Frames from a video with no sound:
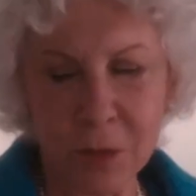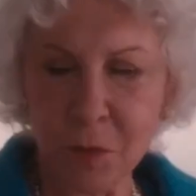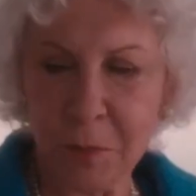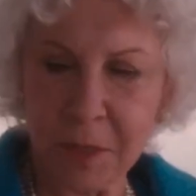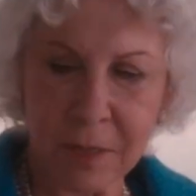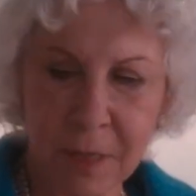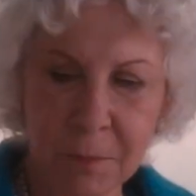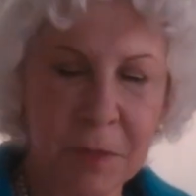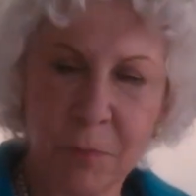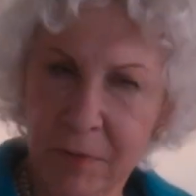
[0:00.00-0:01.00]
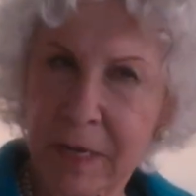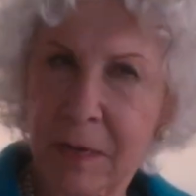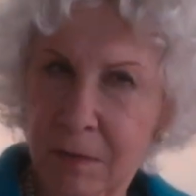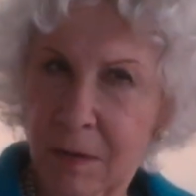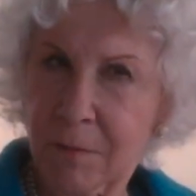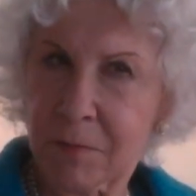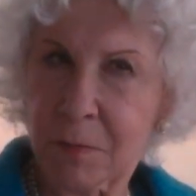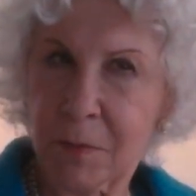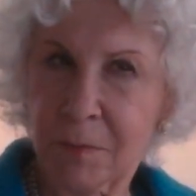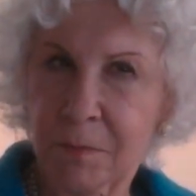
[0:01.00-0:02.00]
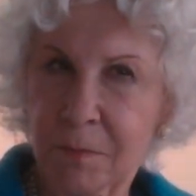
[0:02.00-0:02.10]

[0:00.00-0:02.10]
human can be pretty uncomfortable.